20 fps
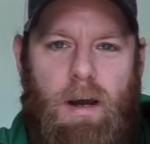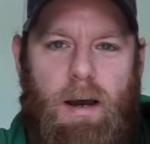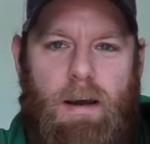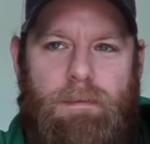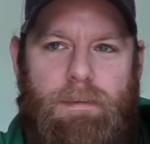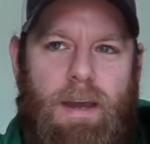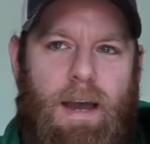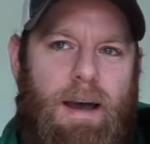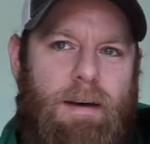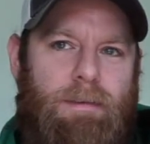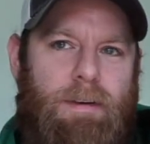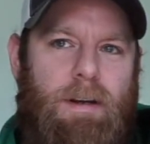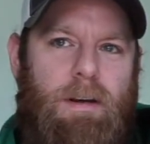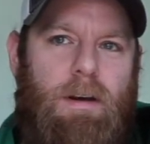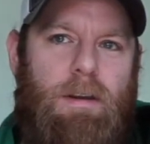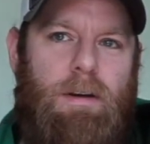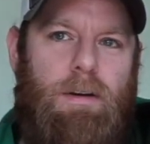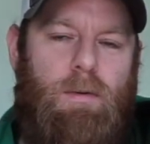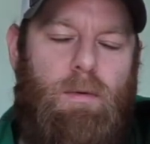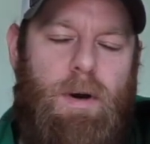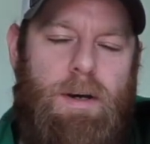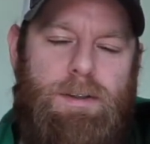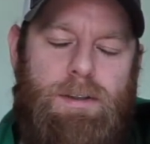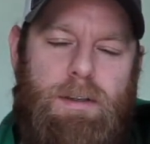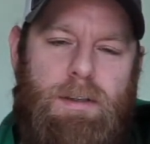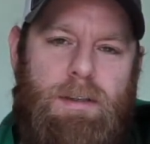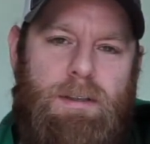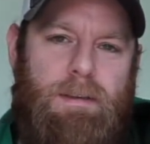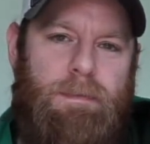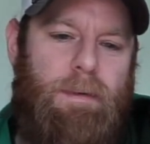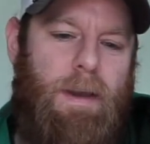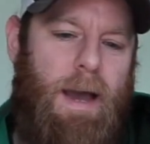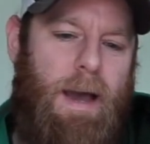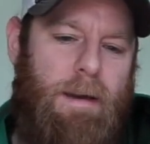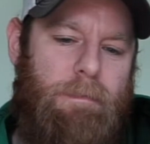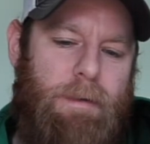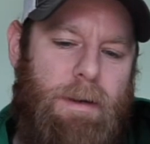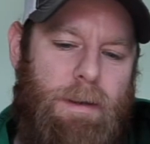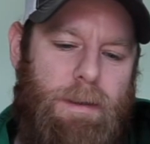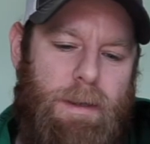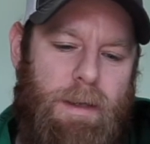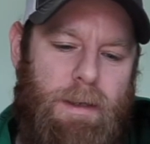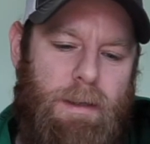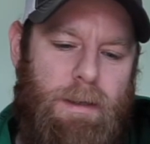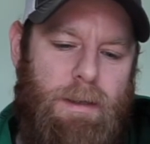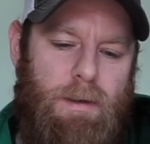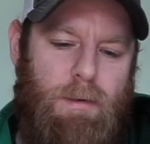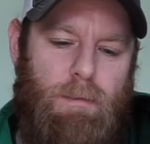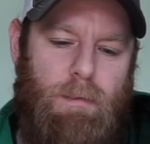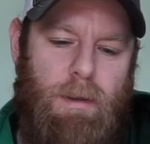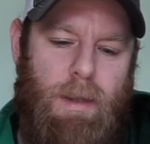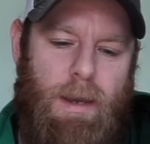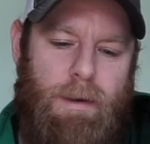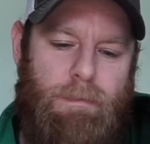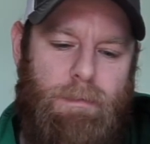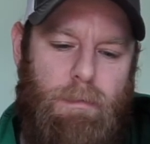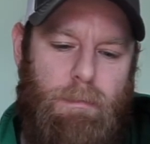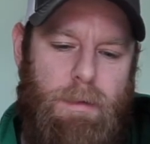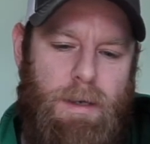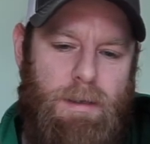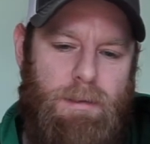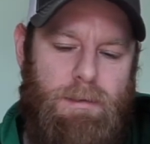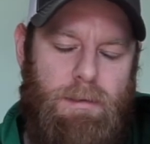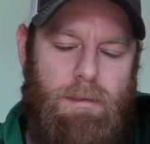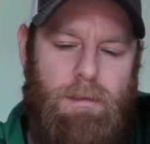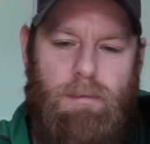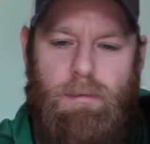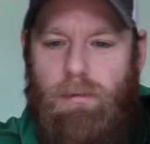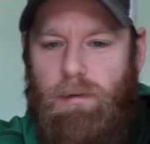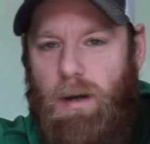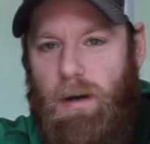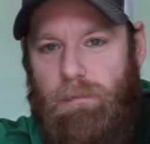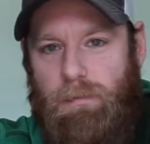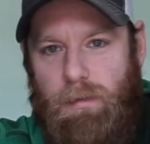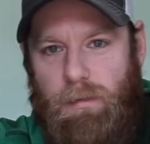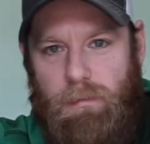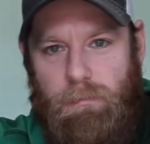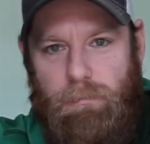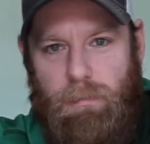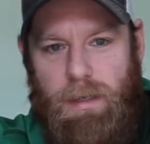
If you have any other questions, if you have anything that you would like for me to cover